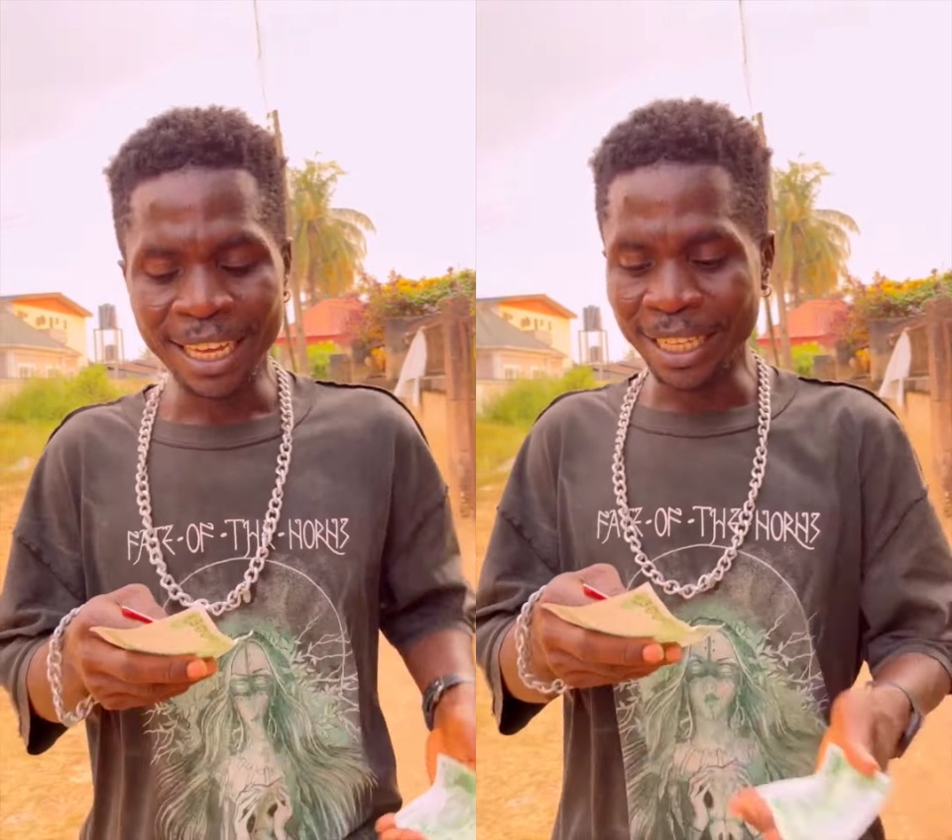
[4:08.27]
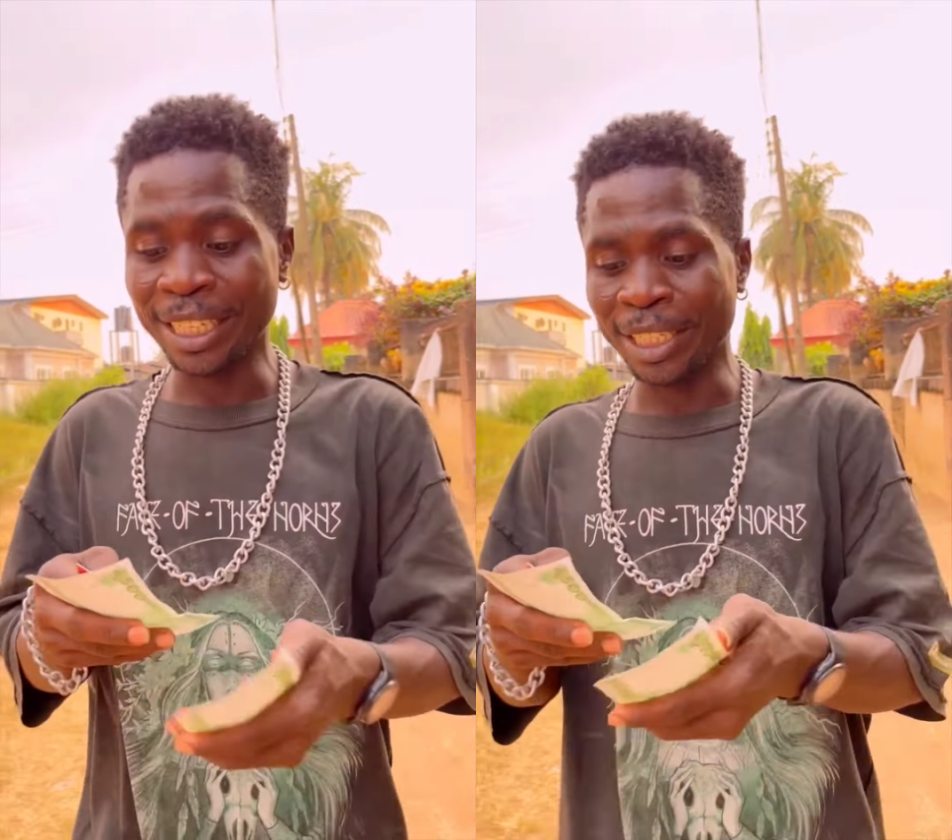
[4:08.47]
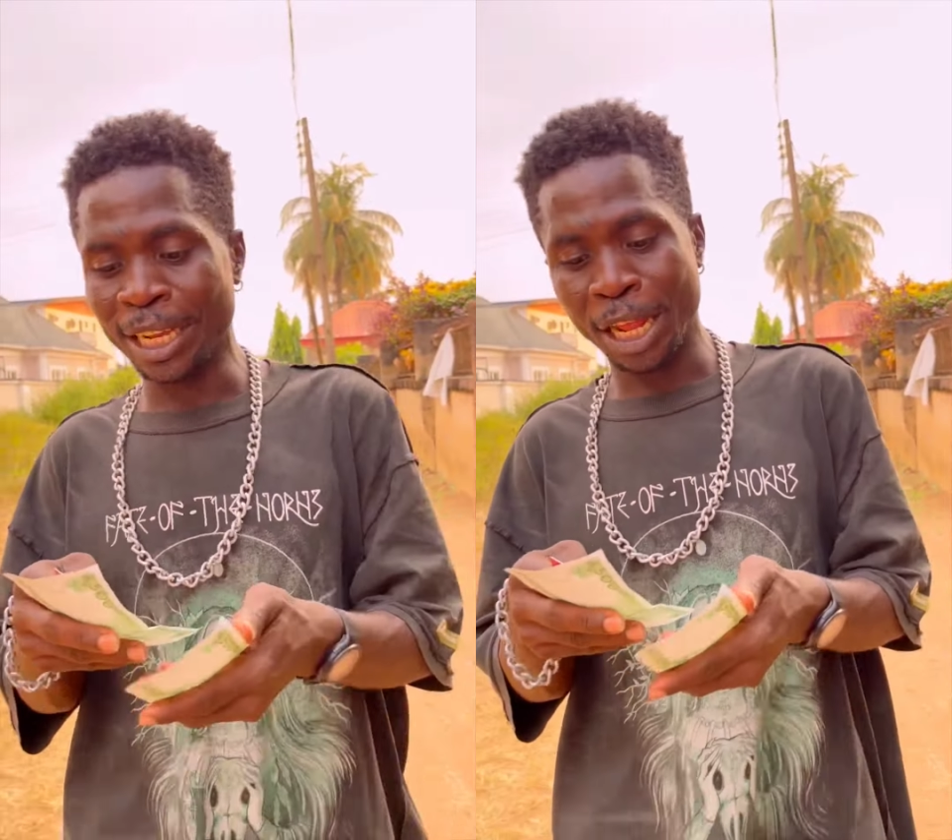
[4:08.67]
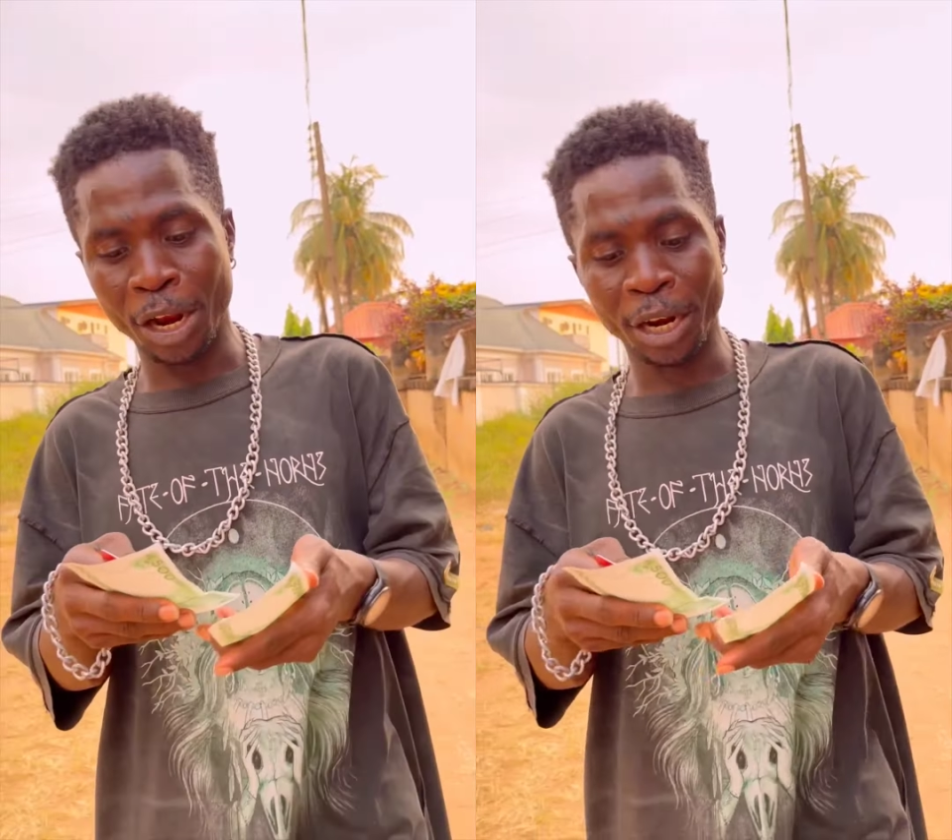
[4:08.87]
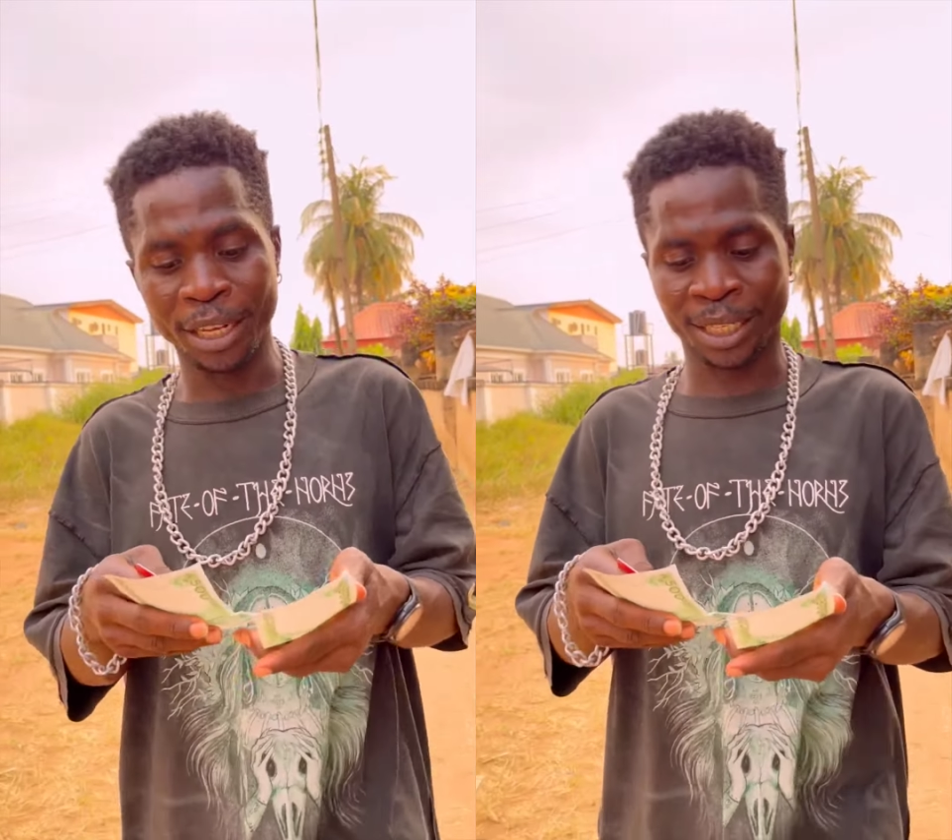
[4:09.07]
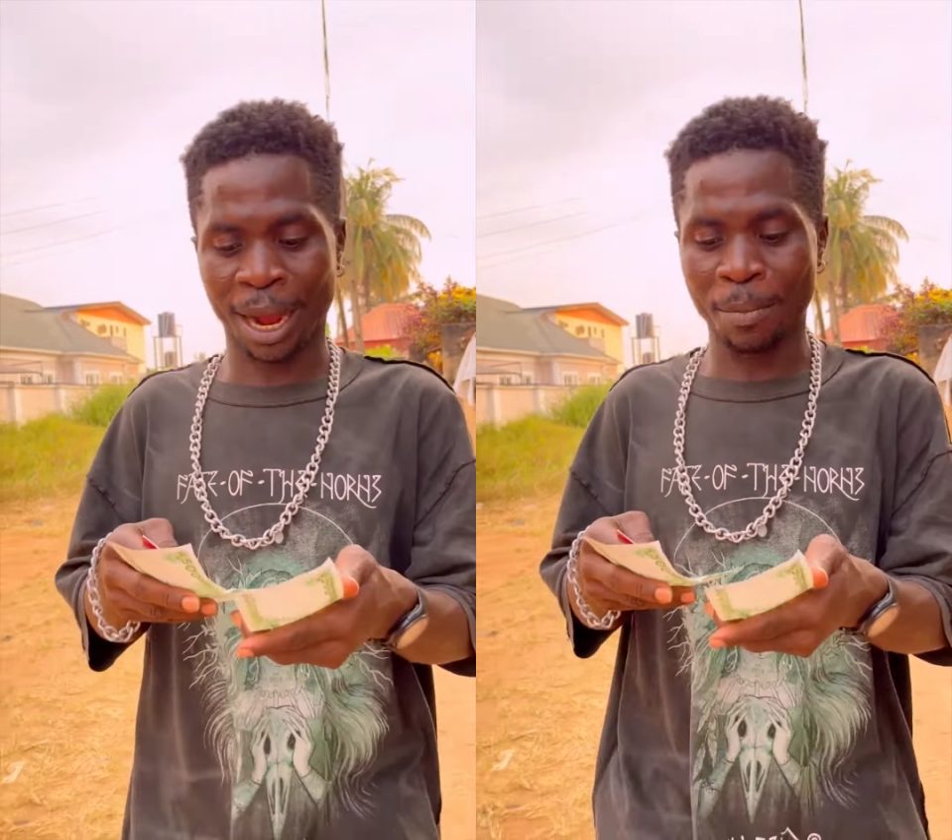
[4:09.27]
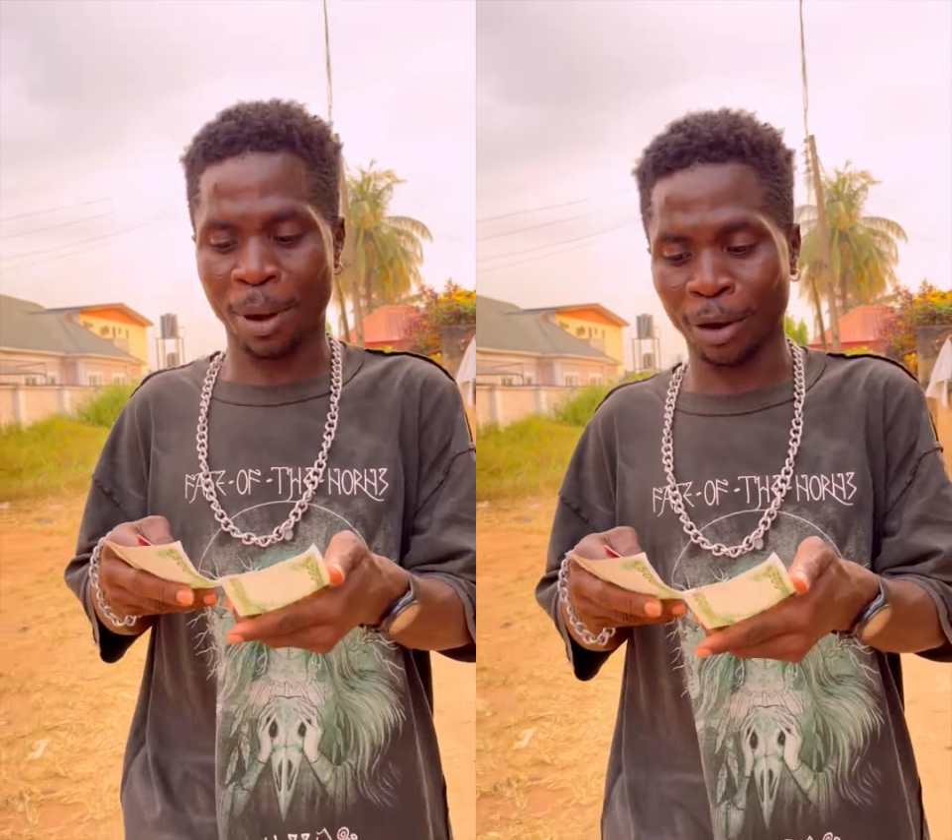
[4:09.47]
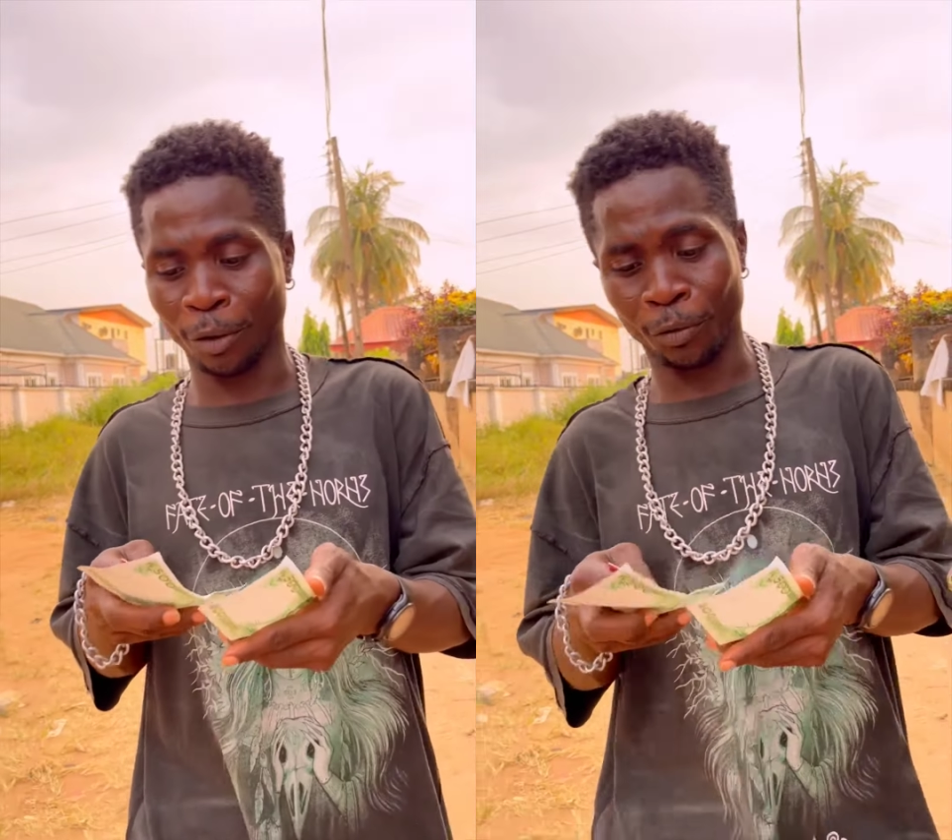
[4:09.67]
is the Lord is scam
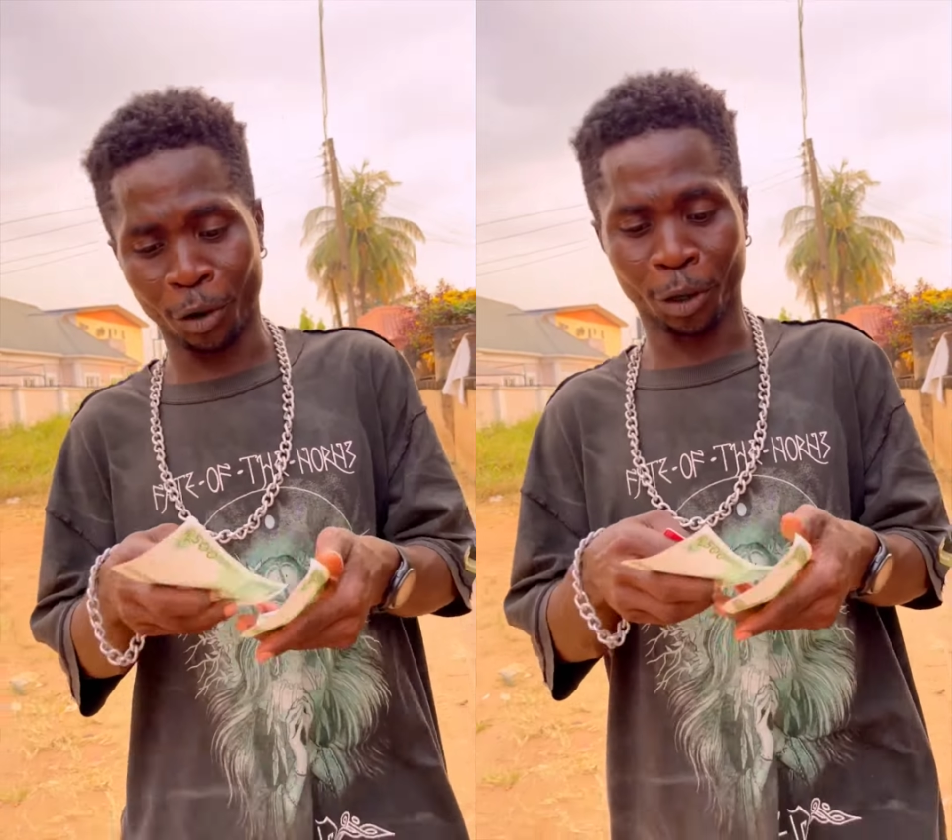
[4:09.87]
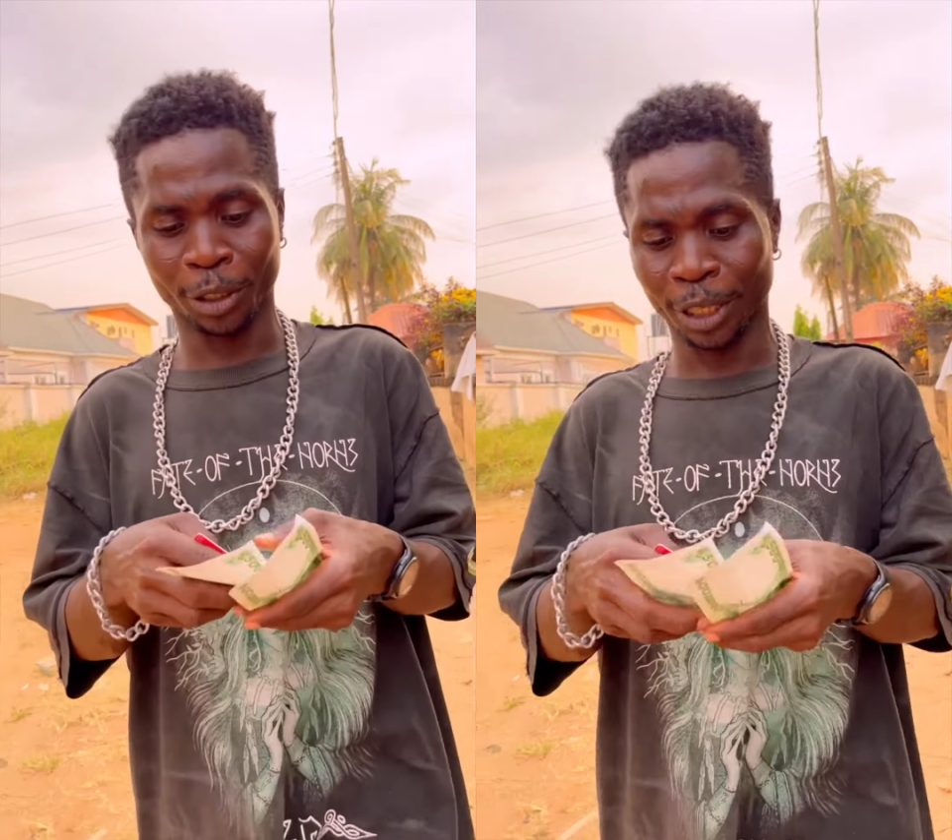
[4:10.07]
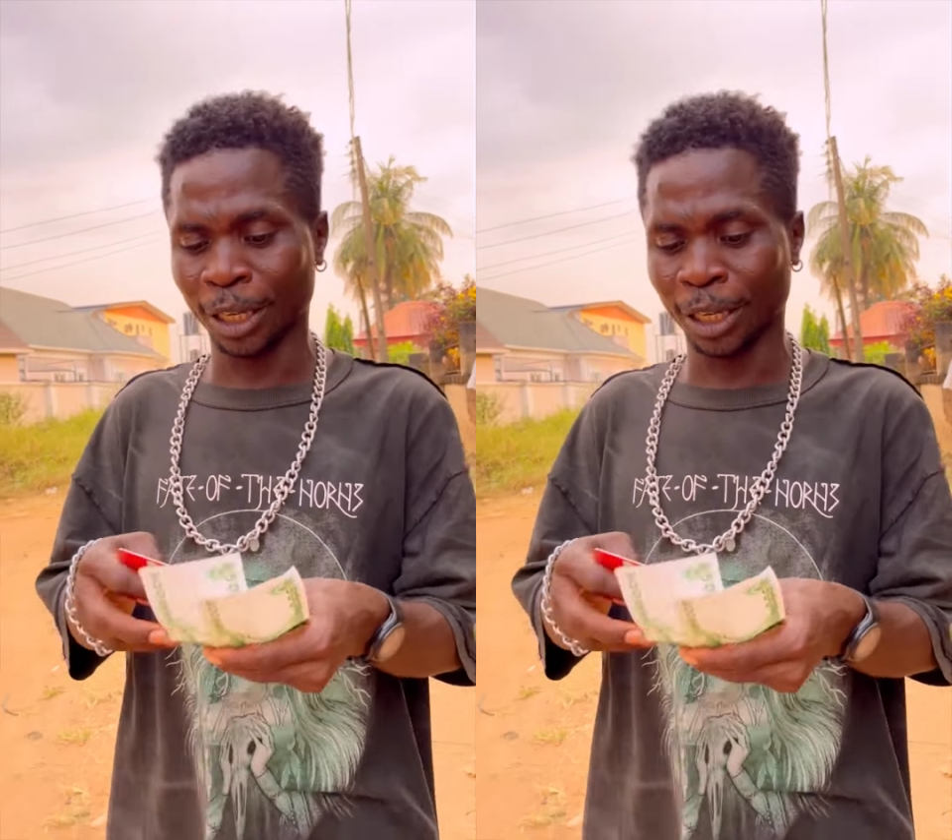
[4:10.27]
man of God.